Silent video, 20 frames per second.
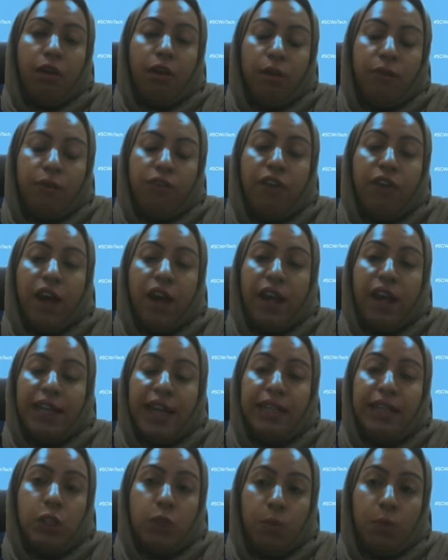
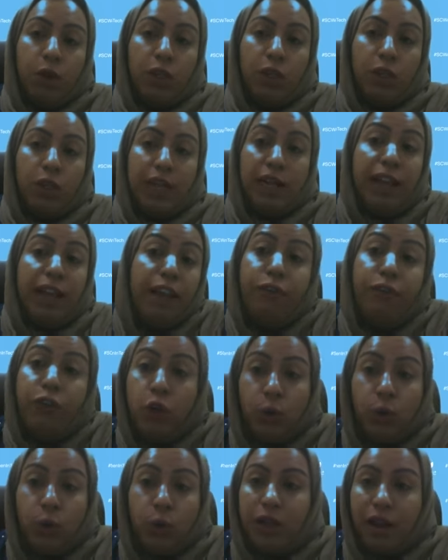finance model if
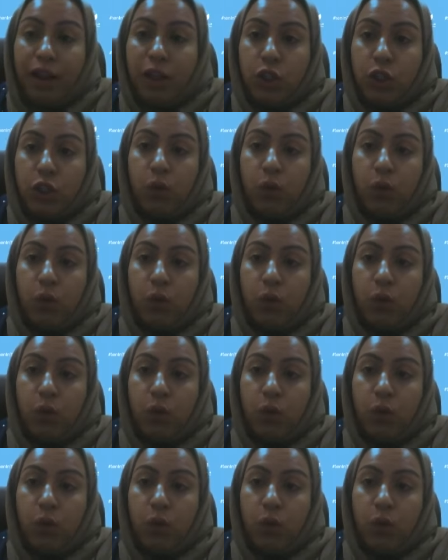you would like.